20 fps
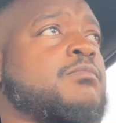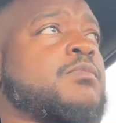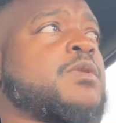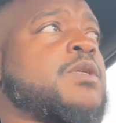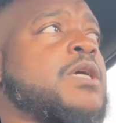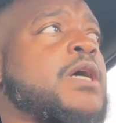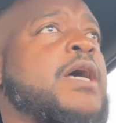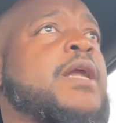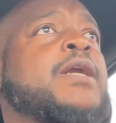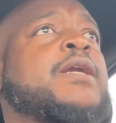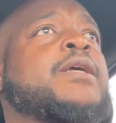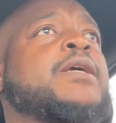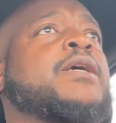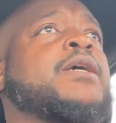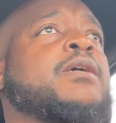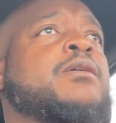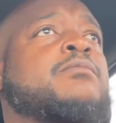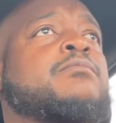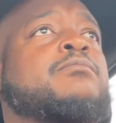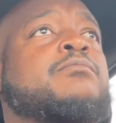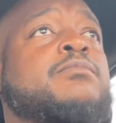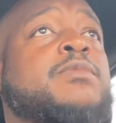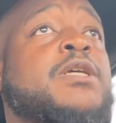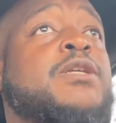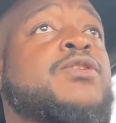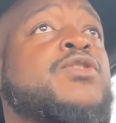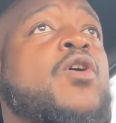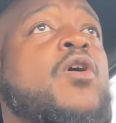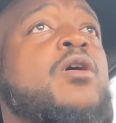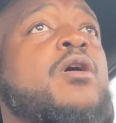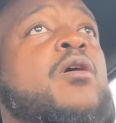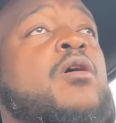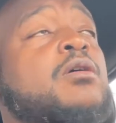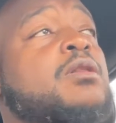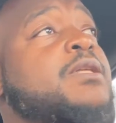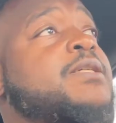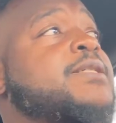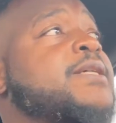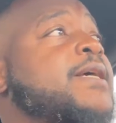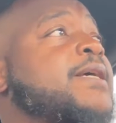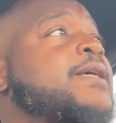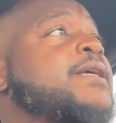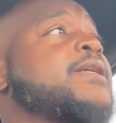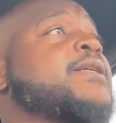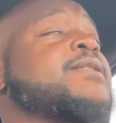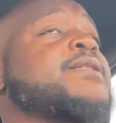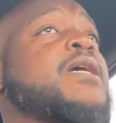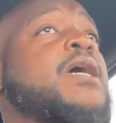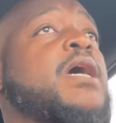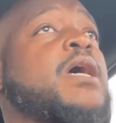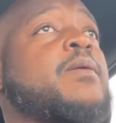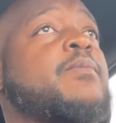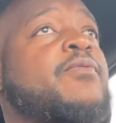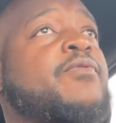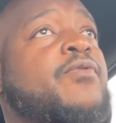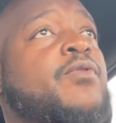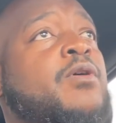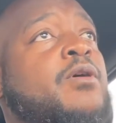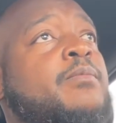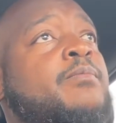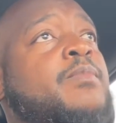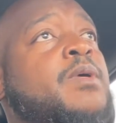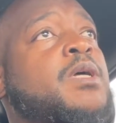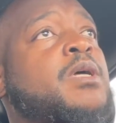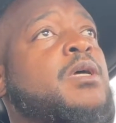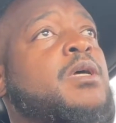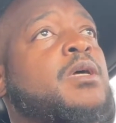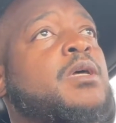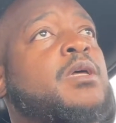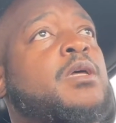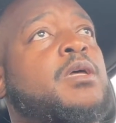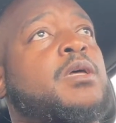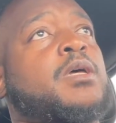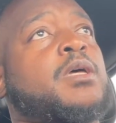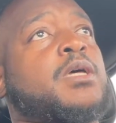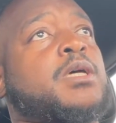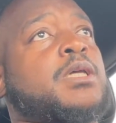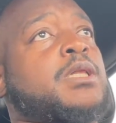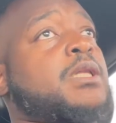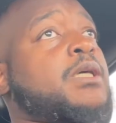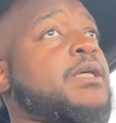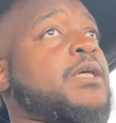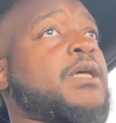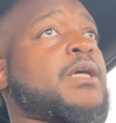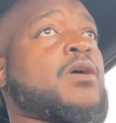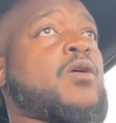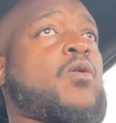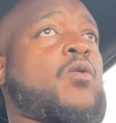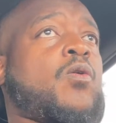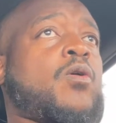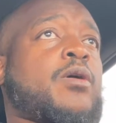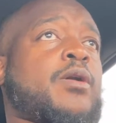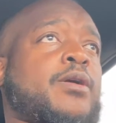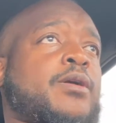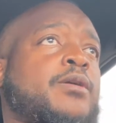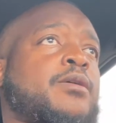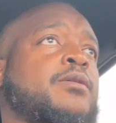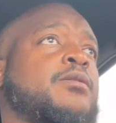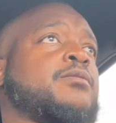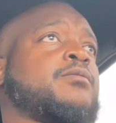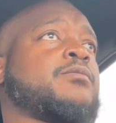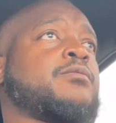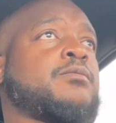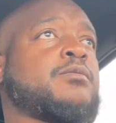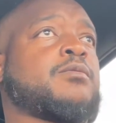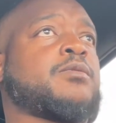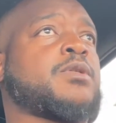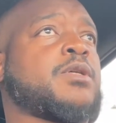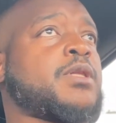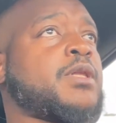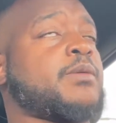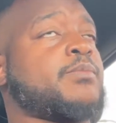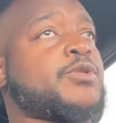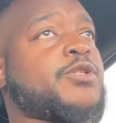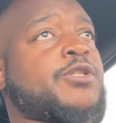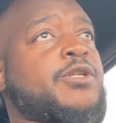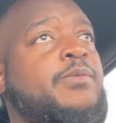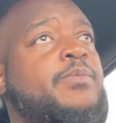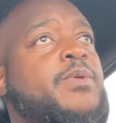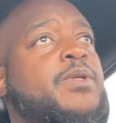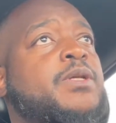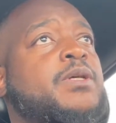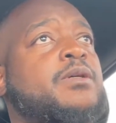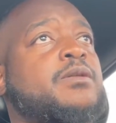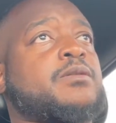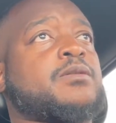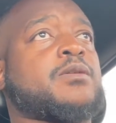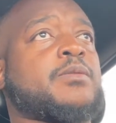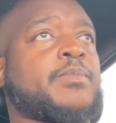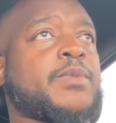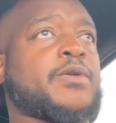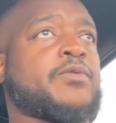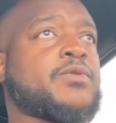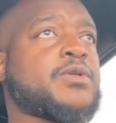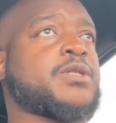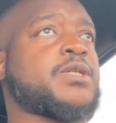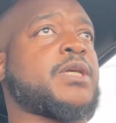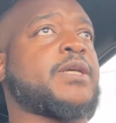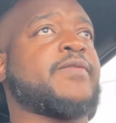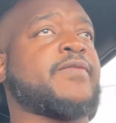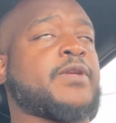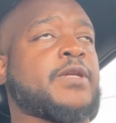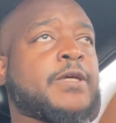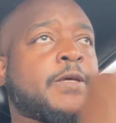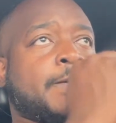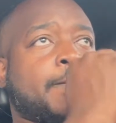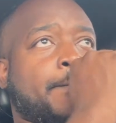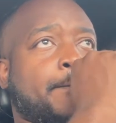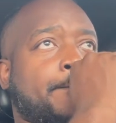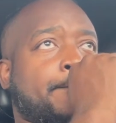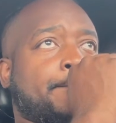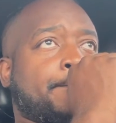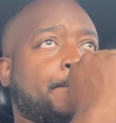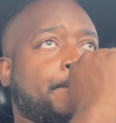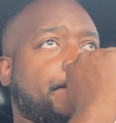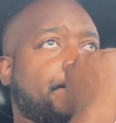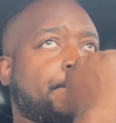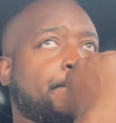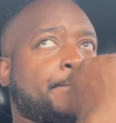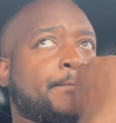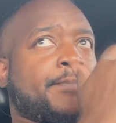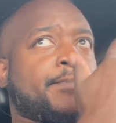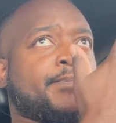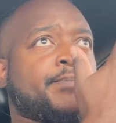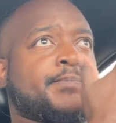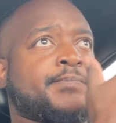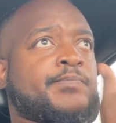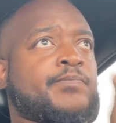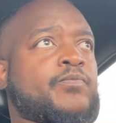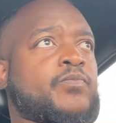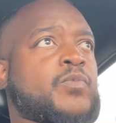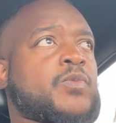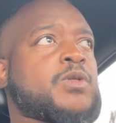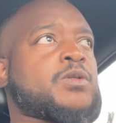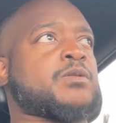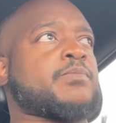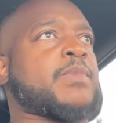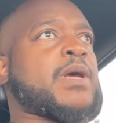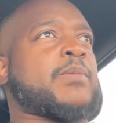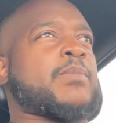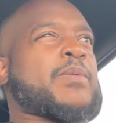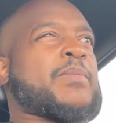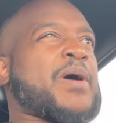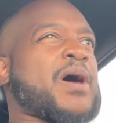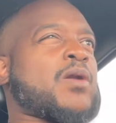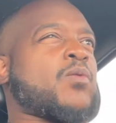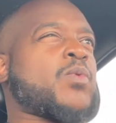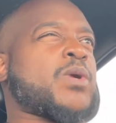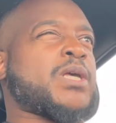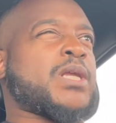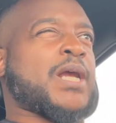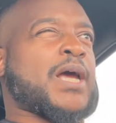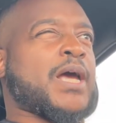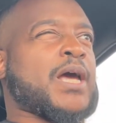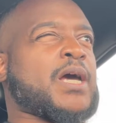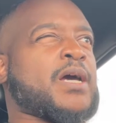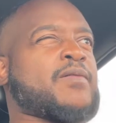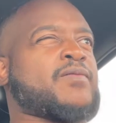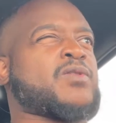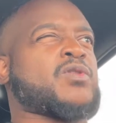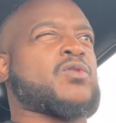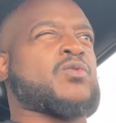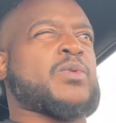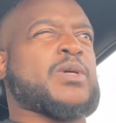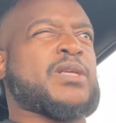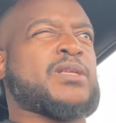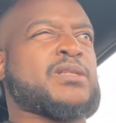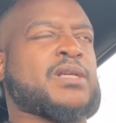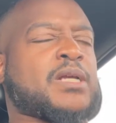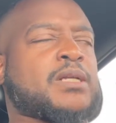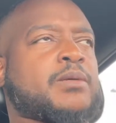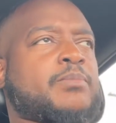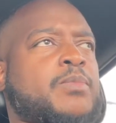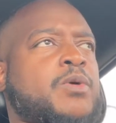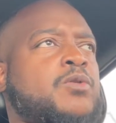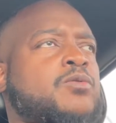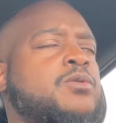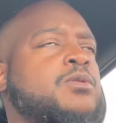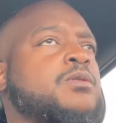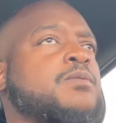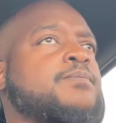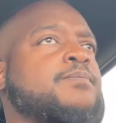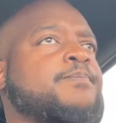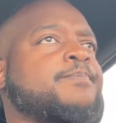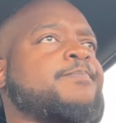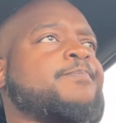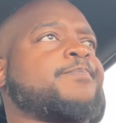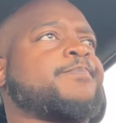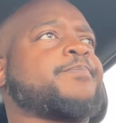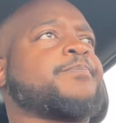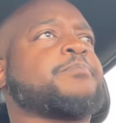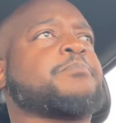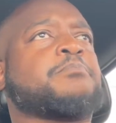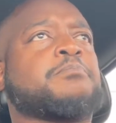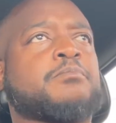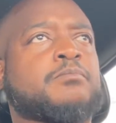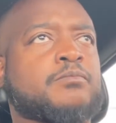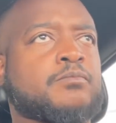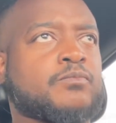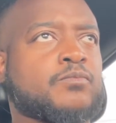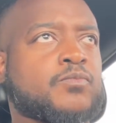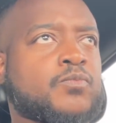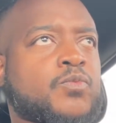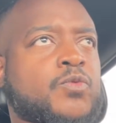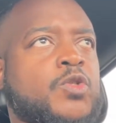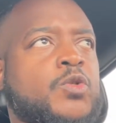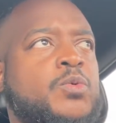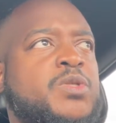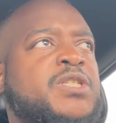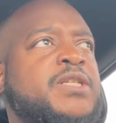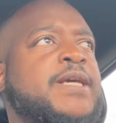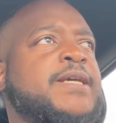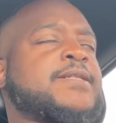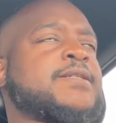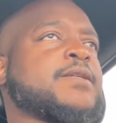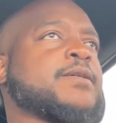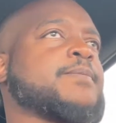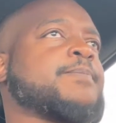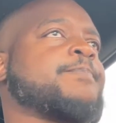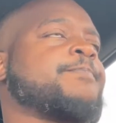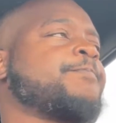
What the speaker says: it in, didn't hardly take any time from clicking order to them shipping it to me receiving it. It's maybe about a week and a half, 2 weeks at the most, which was decent.